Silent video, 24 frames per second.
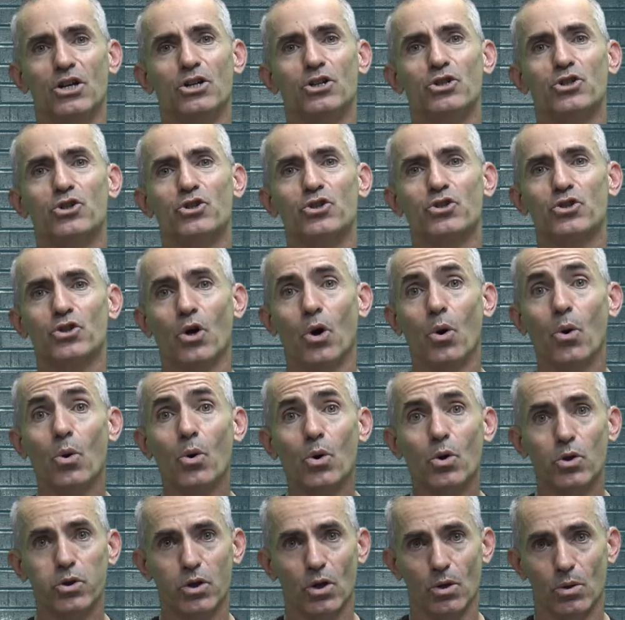So
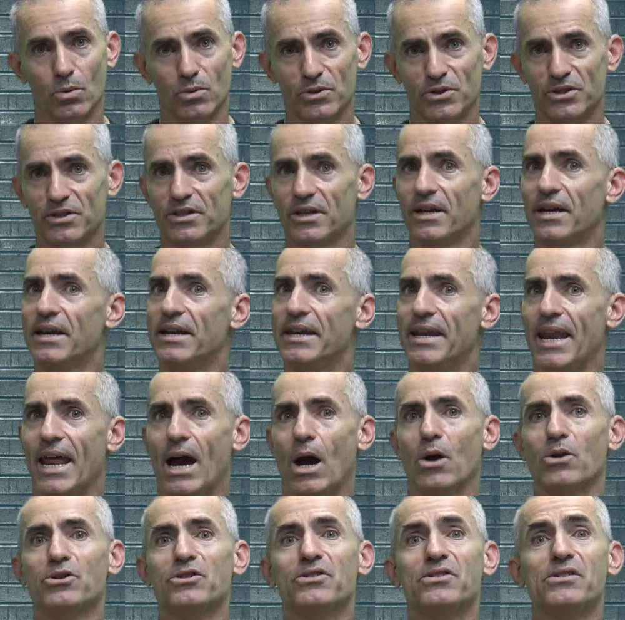close.
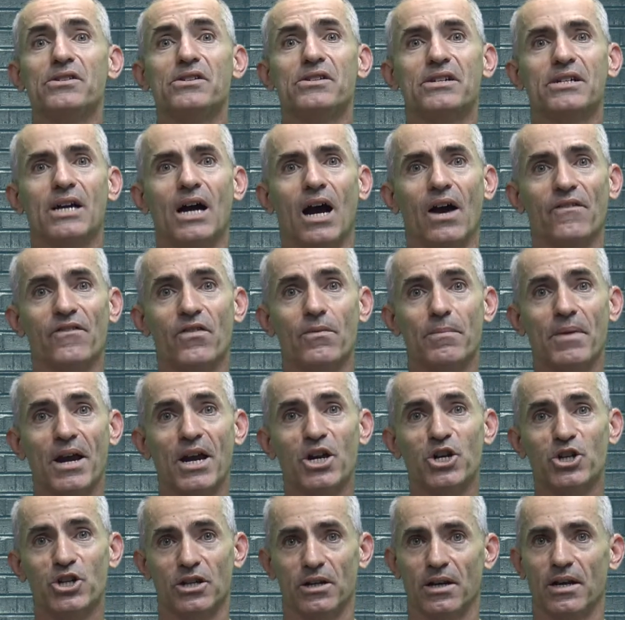Now it just needs
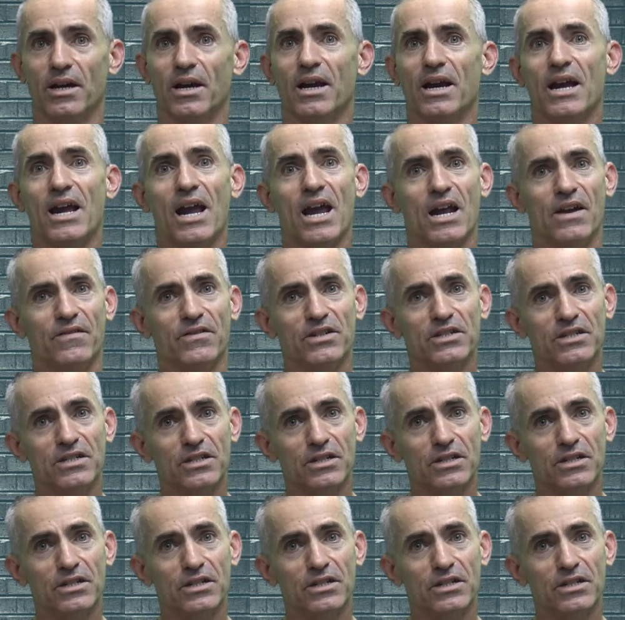confirmation. And if this is